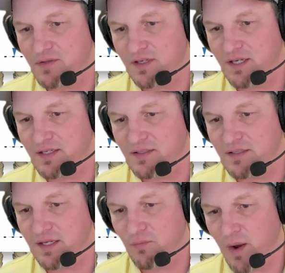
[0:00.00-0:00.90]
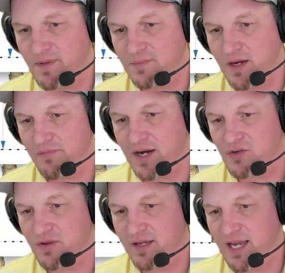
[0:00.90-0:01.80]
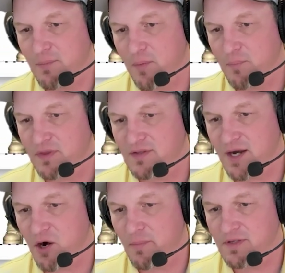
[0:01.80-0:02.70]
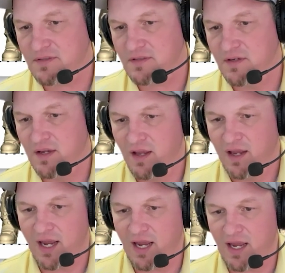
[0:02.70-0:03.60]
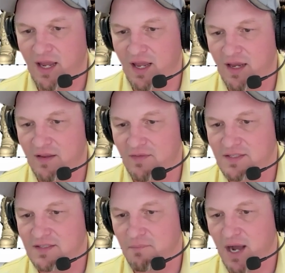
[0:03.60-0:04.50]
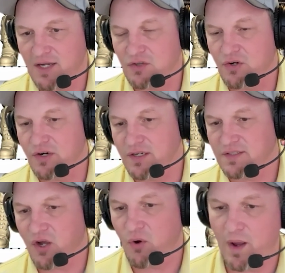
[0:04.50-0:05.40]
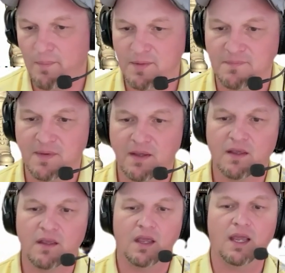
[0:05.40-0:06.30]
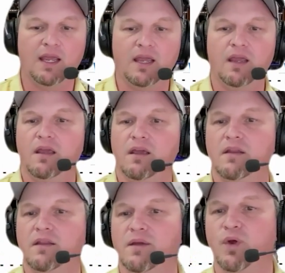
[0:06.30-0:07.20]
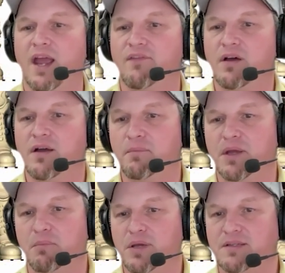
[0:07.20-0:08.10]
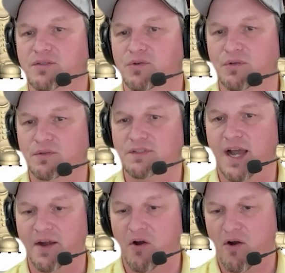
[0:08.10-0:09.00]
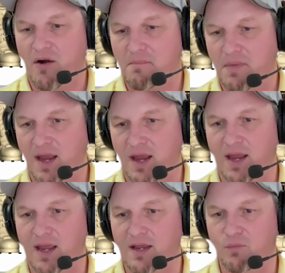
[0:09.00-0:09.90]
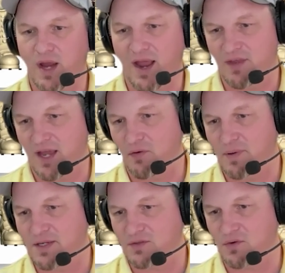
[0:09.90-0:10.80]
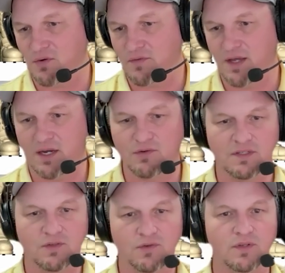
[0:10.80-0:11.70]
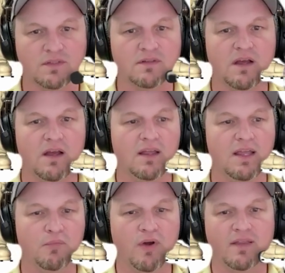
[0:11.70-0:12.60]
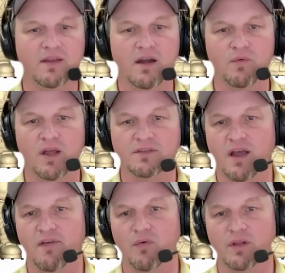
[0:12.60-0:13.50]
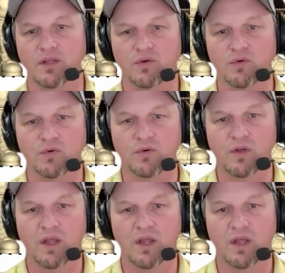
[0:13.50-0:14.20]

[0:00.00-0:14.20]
is the weapons manufacturer that came up with the Cerebus, and this is a modular assault weapon. And then we have a big pistol sidearm, and we have the other pistol that goes into his hip right there. We also have our really cool